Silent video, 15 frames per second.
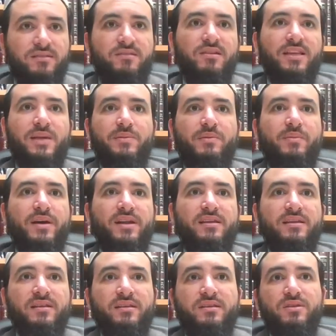not
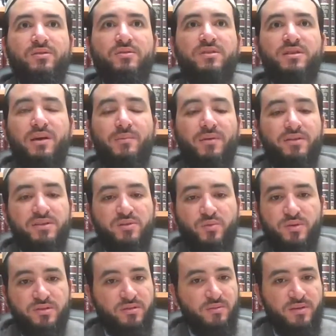everybody knew about this
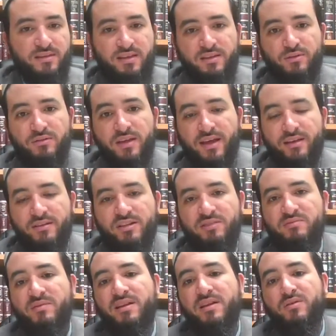wisdom. It's like today, not
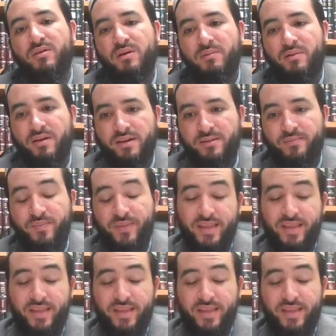everybody know about it.